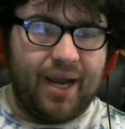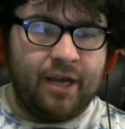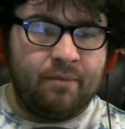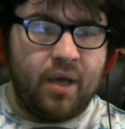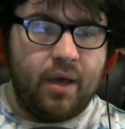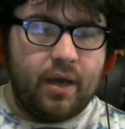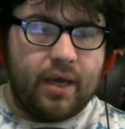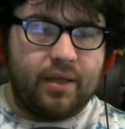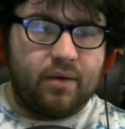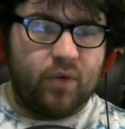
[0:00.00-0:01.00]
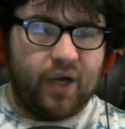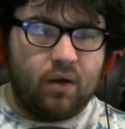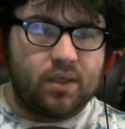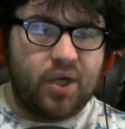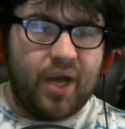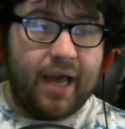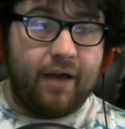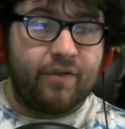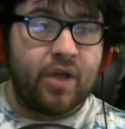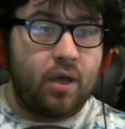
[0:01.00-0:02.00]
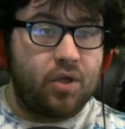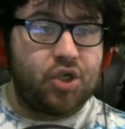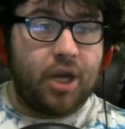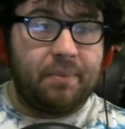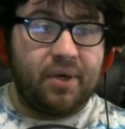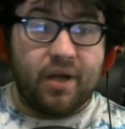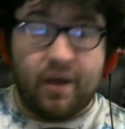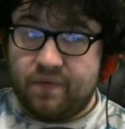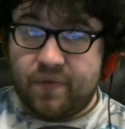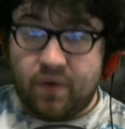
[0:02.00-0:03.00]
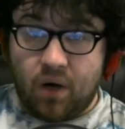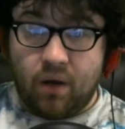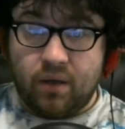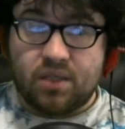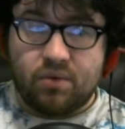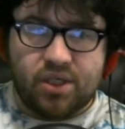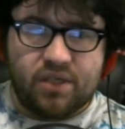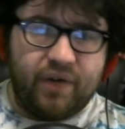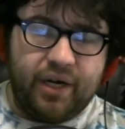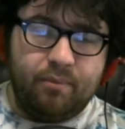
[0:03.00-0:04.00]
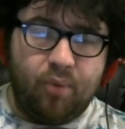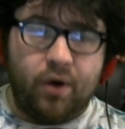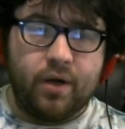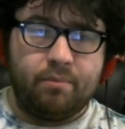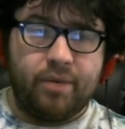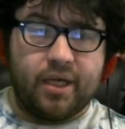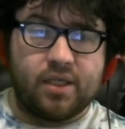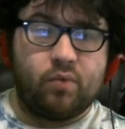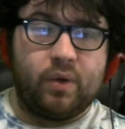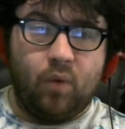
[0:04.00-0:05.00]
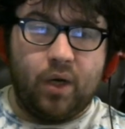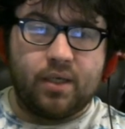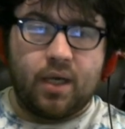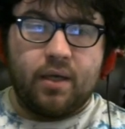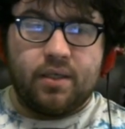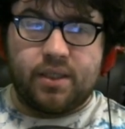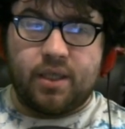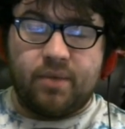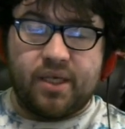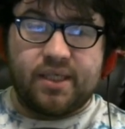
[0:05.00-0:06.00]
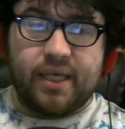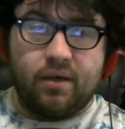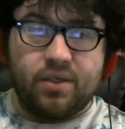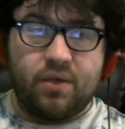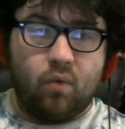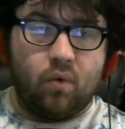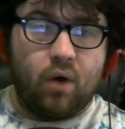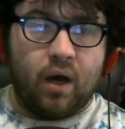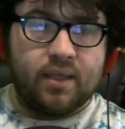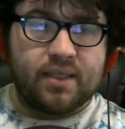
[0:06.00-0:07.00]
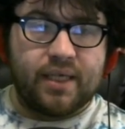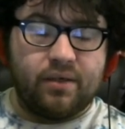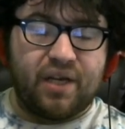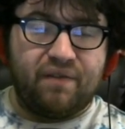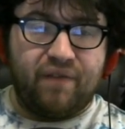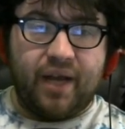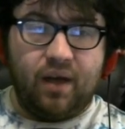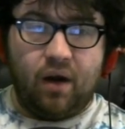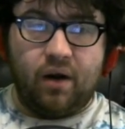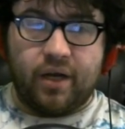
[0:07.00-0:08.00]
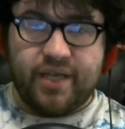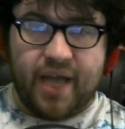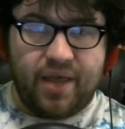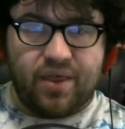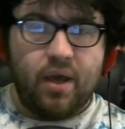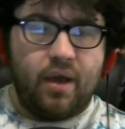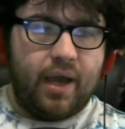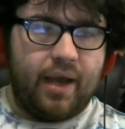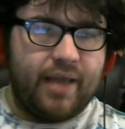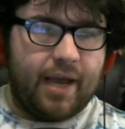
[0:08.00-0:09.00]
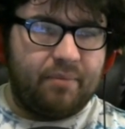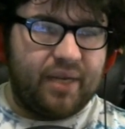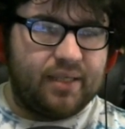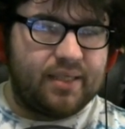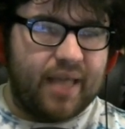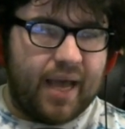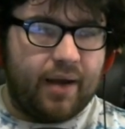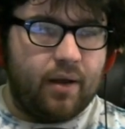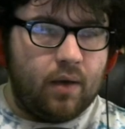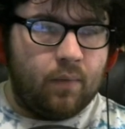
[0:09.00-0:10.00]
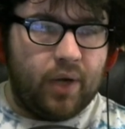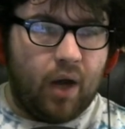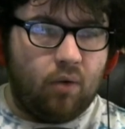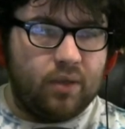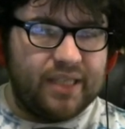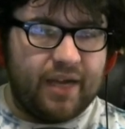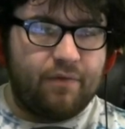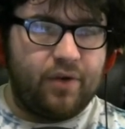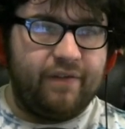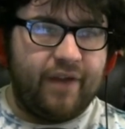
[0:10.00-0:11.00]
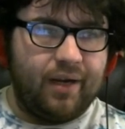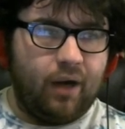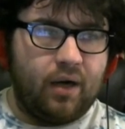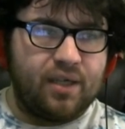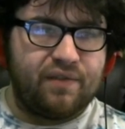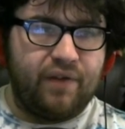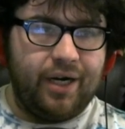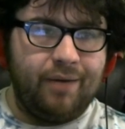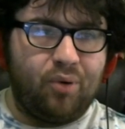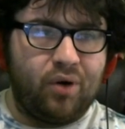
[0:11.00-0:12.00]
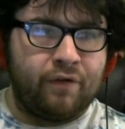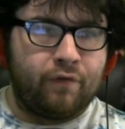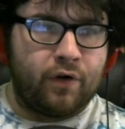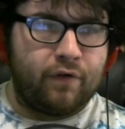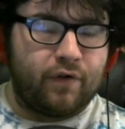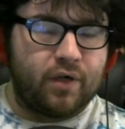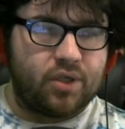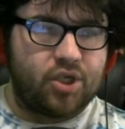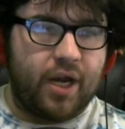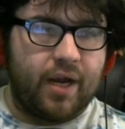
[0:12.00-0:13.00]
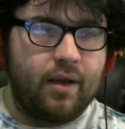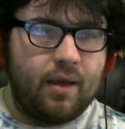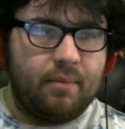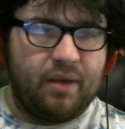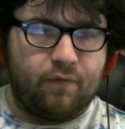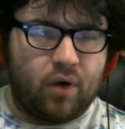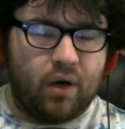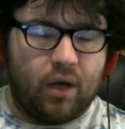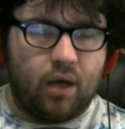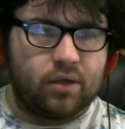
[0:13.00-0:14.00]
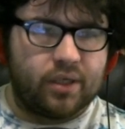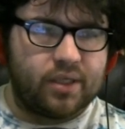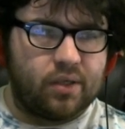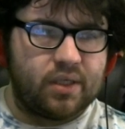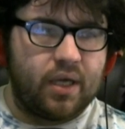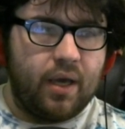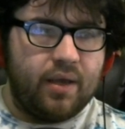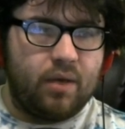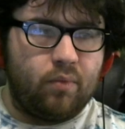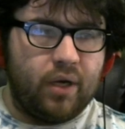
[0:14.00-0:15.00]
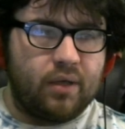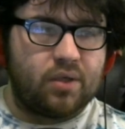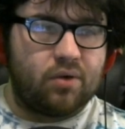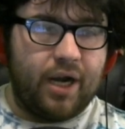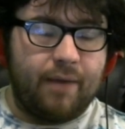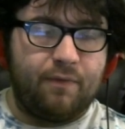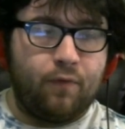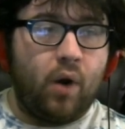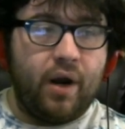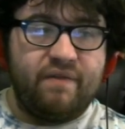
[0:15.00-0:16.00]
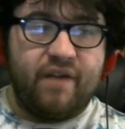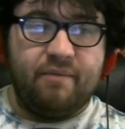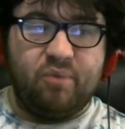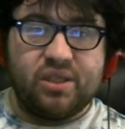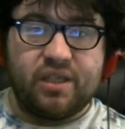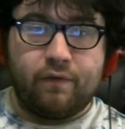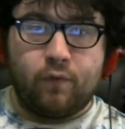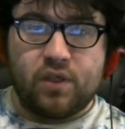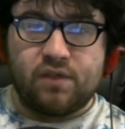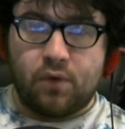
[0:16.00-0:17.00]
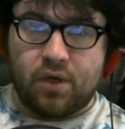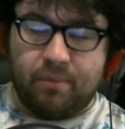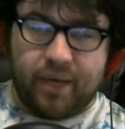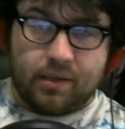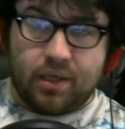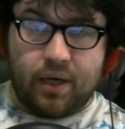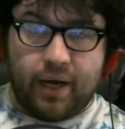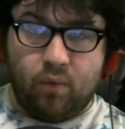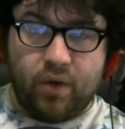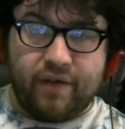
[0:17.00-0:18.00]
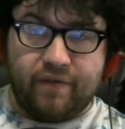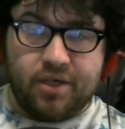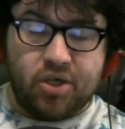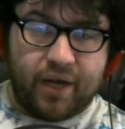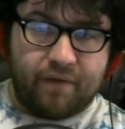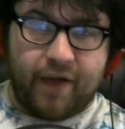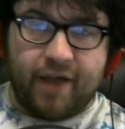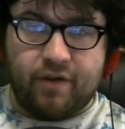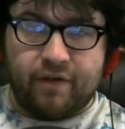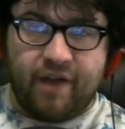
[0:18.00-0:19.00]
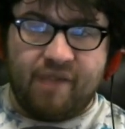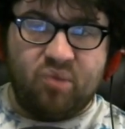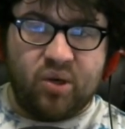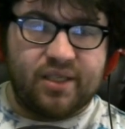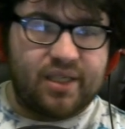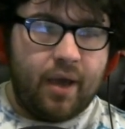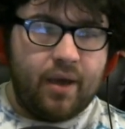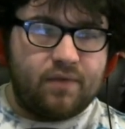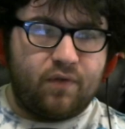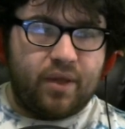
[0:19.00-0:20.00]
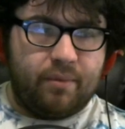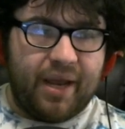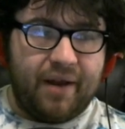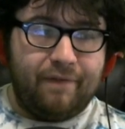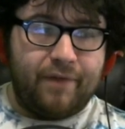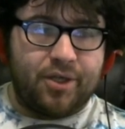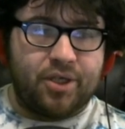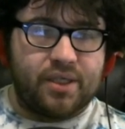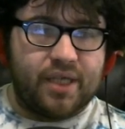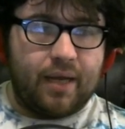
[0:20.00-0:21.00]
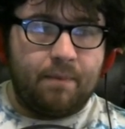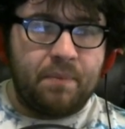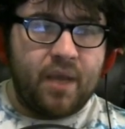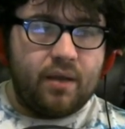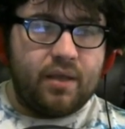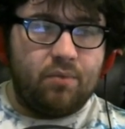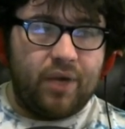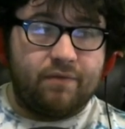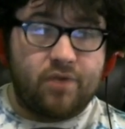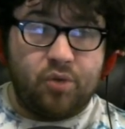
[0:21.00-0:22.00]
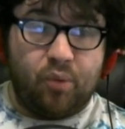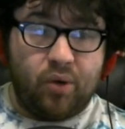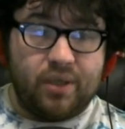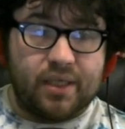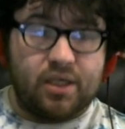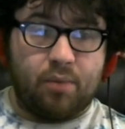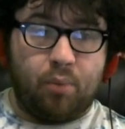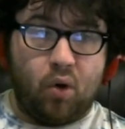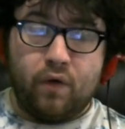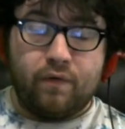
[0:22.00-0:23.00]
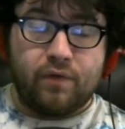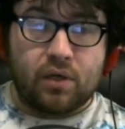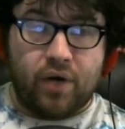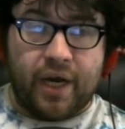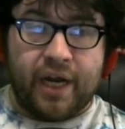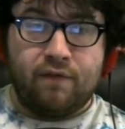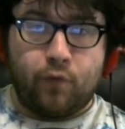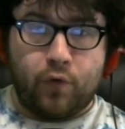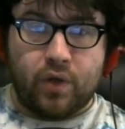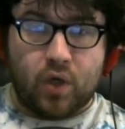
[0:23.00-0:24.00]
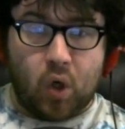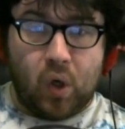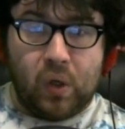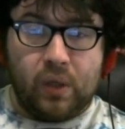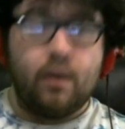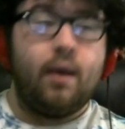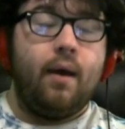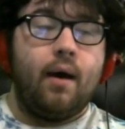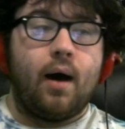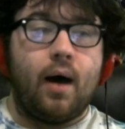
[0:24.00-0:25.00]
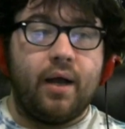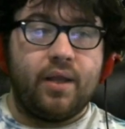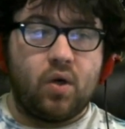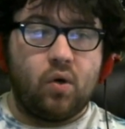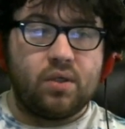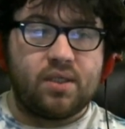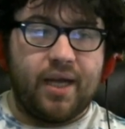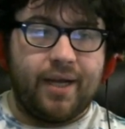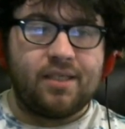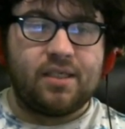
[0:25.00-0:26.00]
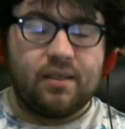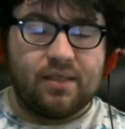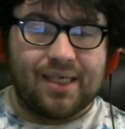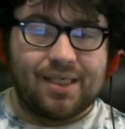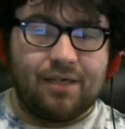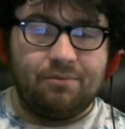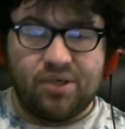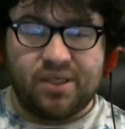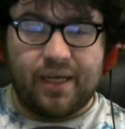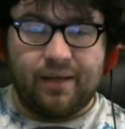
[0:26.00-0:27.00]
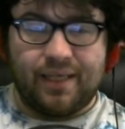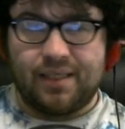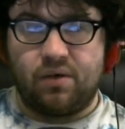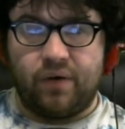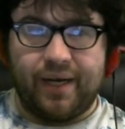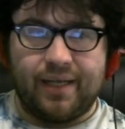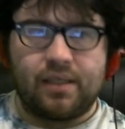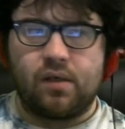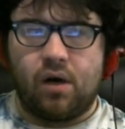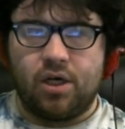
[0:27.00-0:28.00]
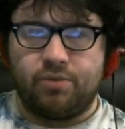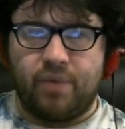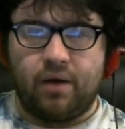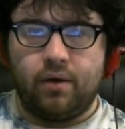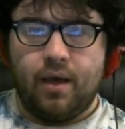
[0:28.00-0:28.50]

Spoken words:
him. And then we also have Shepherd of Thralls, which is very important because we want to summon a skeleton vanguard on death, and that means that we always have 3 vanguards. Very important for Infernal Shade. I mean, for Hungering Souls. Then we also grabbed 4 out of 5 points out of Forceful Commander. I want to eventually get 5 out of 5 points for the mana efficiency. Then we have 2 points into Pull of the Grave for the coal. The coal's nice, 16%. That's great. That's a large amount.